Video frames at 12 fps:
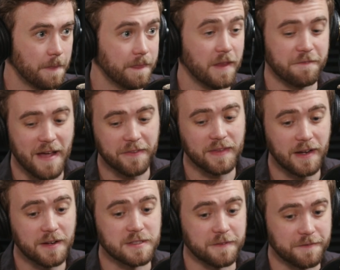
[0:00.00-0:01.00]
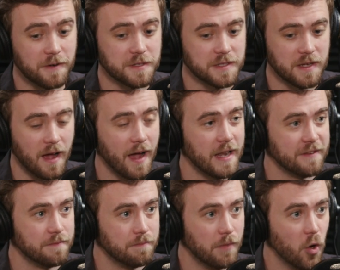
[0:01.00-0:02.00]
The fact that it is the first kind
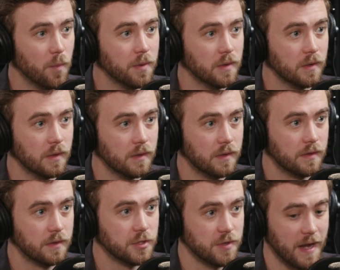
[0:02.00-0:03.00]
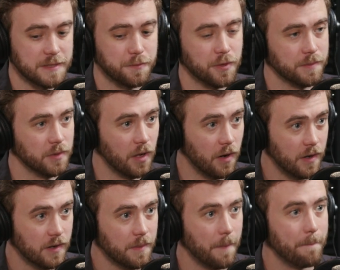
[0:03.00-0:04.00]
of mobile transportable
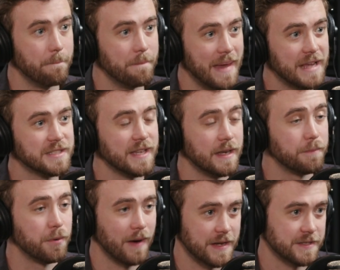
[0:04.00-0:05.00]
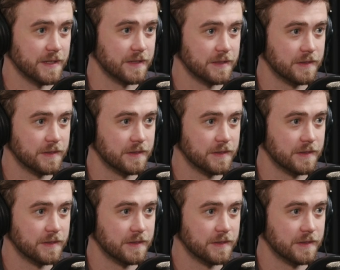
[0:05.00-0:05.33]
art makes it priceless.